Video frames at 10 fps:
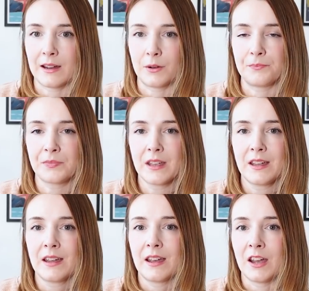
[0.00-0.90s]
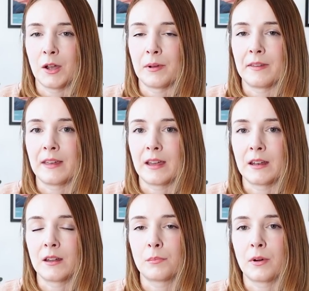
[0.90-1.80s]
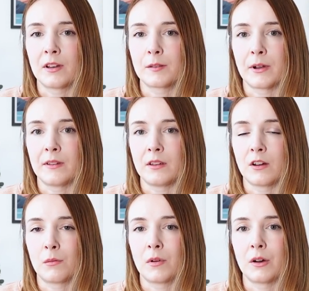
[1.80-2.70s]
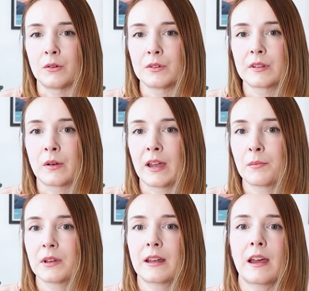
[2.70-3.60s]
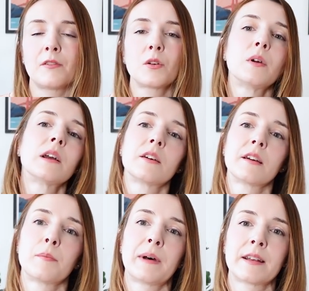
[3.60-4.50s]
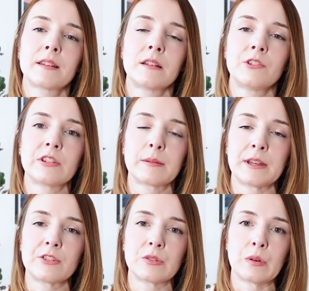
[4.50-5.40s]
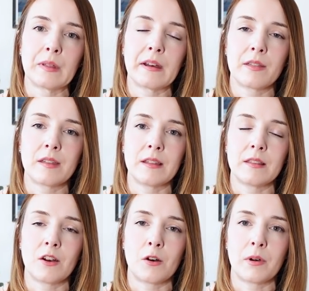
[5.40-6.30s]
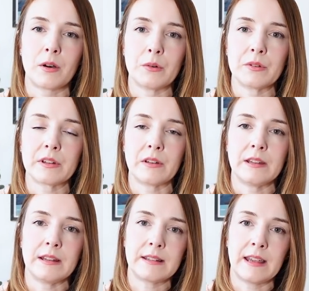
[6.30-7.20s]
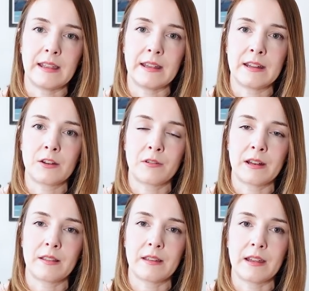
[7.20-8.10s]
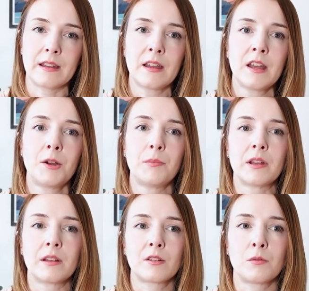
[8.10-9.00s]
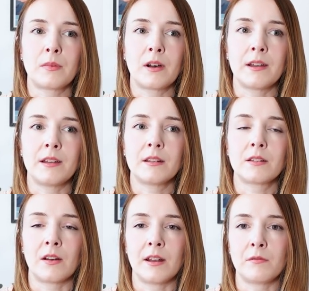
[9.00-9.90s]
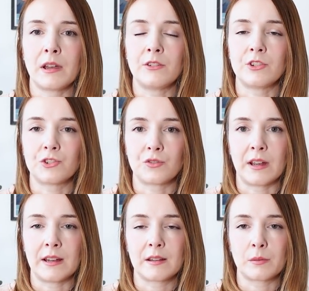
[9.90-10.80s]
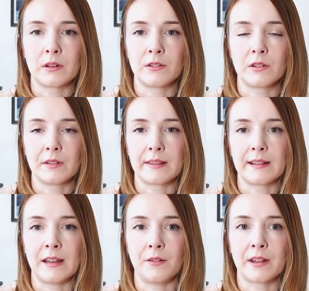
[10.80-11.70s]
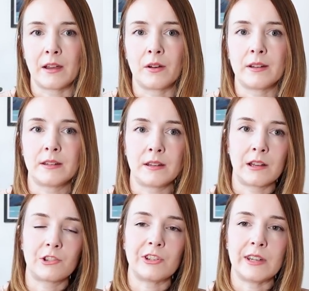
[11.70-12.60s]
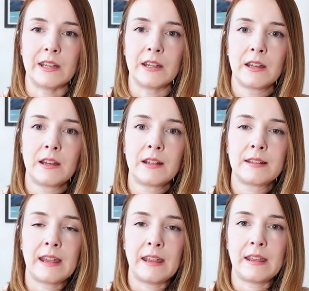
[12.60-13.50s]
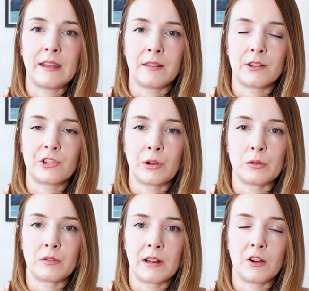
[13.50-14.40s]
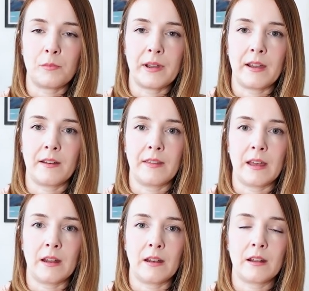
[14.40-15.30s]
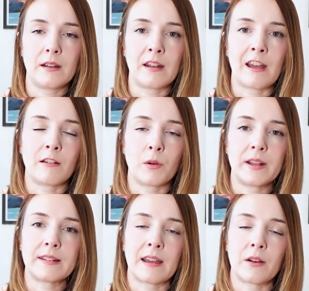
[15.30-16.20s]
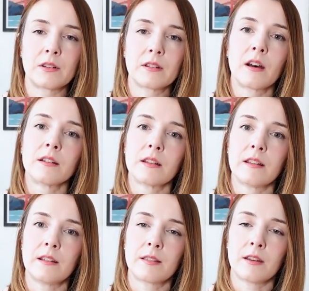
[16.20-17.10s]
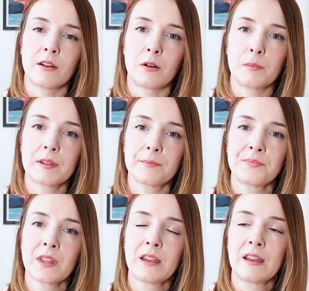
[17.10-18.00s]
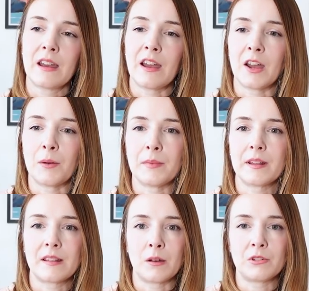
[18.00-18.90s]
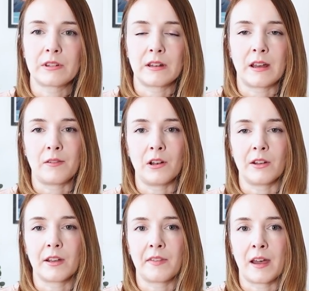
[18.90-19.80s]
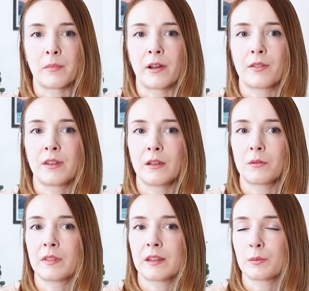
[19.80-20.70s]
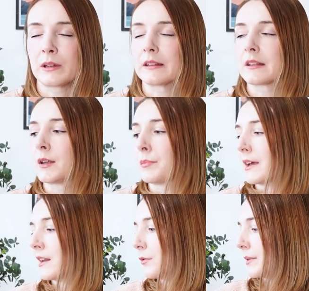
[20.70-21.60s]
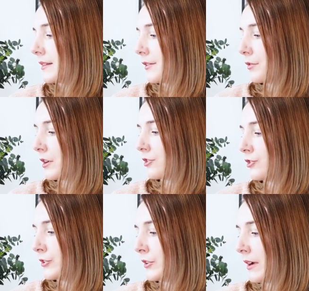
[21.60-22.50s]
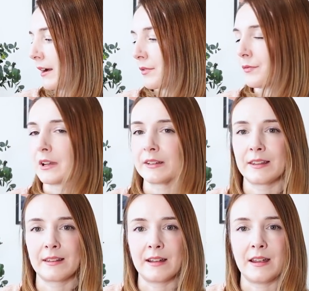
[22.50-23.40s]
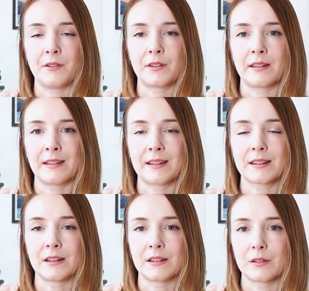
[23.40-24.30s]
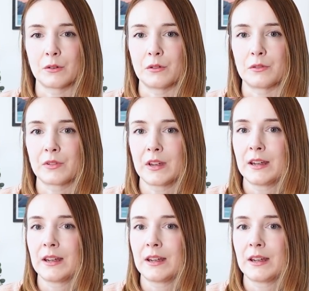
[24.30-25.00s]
out. And then bias bind the armholes. So I am going to have a quick look at the pattern and just make sure that I think the armholes don't need taking in or anything, because on my Darling Ranges dress, when I took the sleeves out, I did actually take in the shoulder a little bit and then narrow it down to underneath the arms. So I'm just going to have a look at that. But I think with this one, it's going to be a little bit different because you do have flutter sleeves. So that's going to sort of